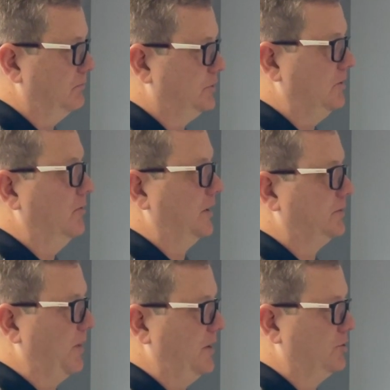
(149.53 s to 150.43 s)

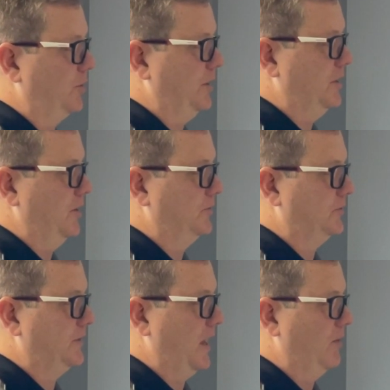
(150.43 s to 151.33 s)
explanatory
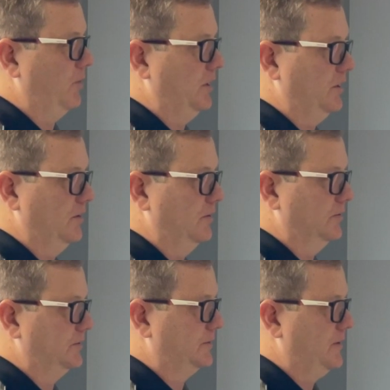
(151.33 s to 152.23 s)
notes that we
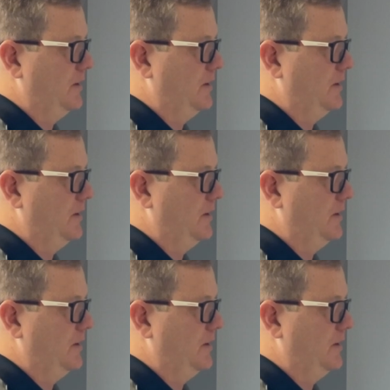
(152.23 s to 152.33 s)
use